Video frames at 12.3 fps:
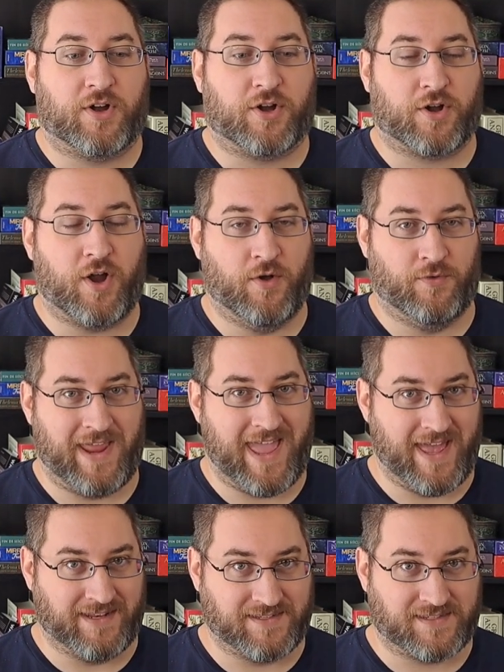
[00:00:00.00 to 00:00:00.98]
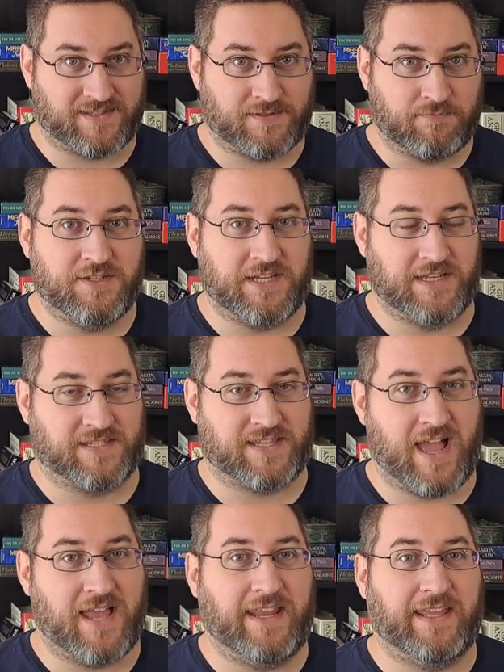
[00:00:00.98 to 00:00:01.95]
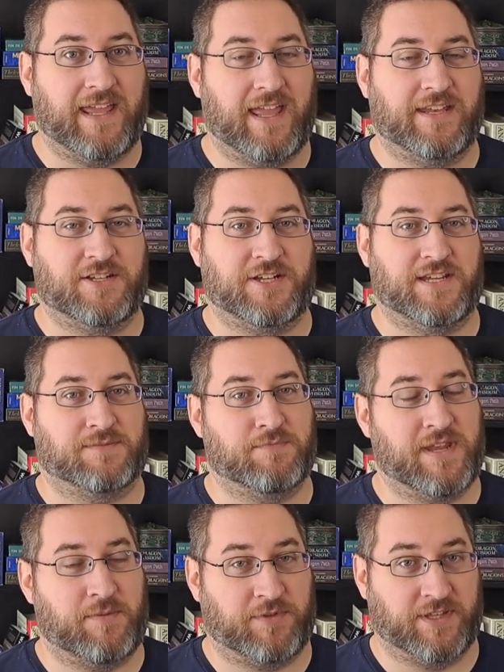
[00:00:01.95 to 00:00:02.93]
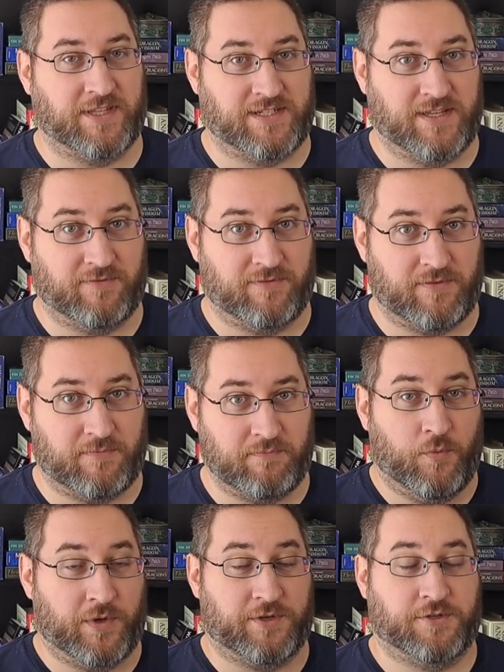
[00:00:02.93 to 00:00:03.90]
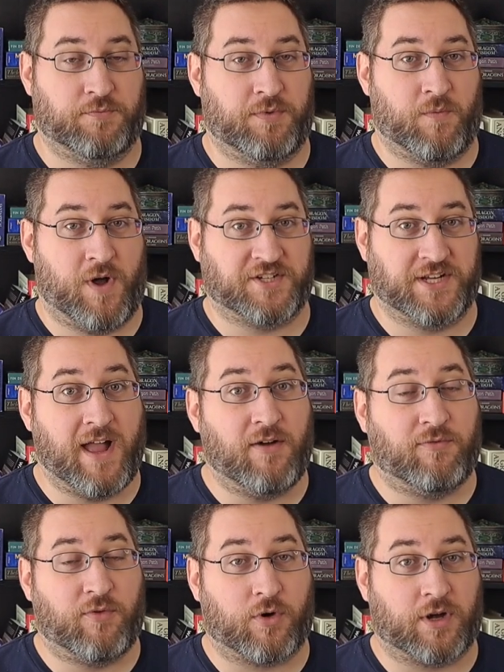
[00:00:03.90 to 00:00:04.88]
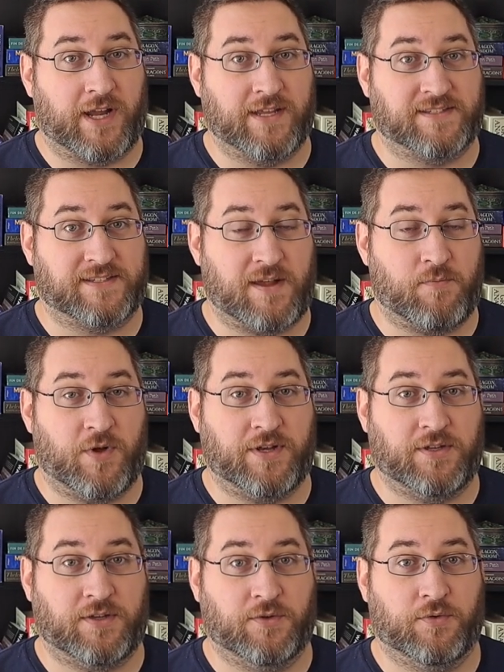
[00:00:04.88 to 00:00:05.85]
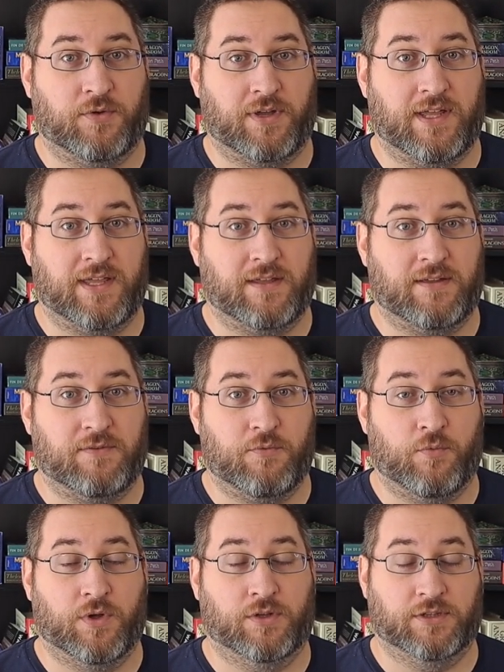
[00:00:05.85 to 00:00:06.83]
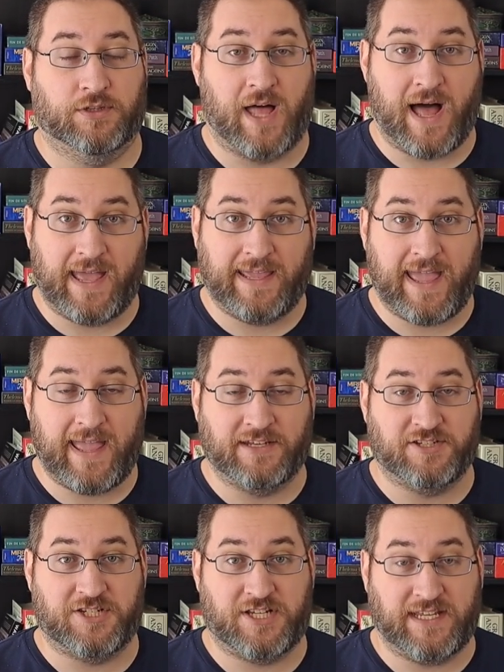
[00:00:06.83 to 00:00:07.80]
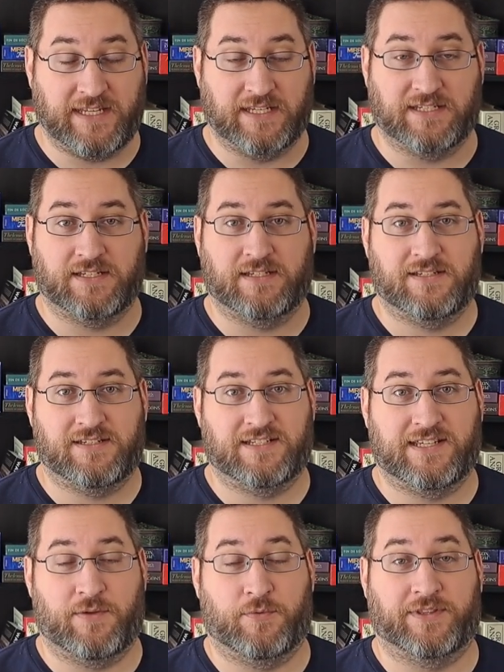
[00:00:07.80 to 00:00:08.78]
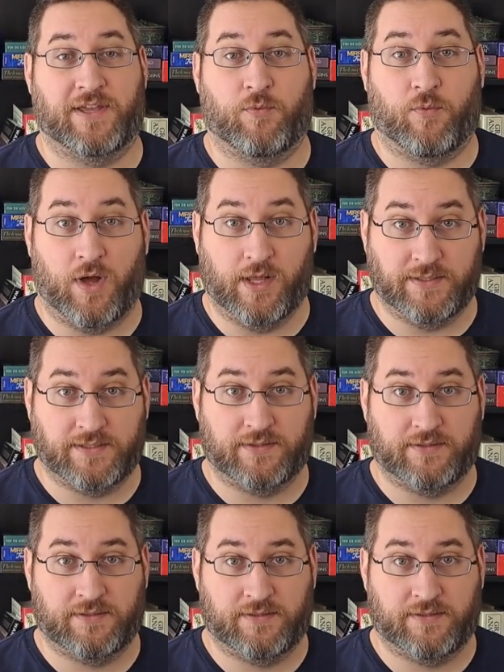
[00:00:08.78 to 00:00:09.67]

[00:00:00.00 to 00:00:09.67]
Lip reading: her own ends. She is cunning and she is manipulative. What you should be watching out for is someone who will lie and cheat to get what they want.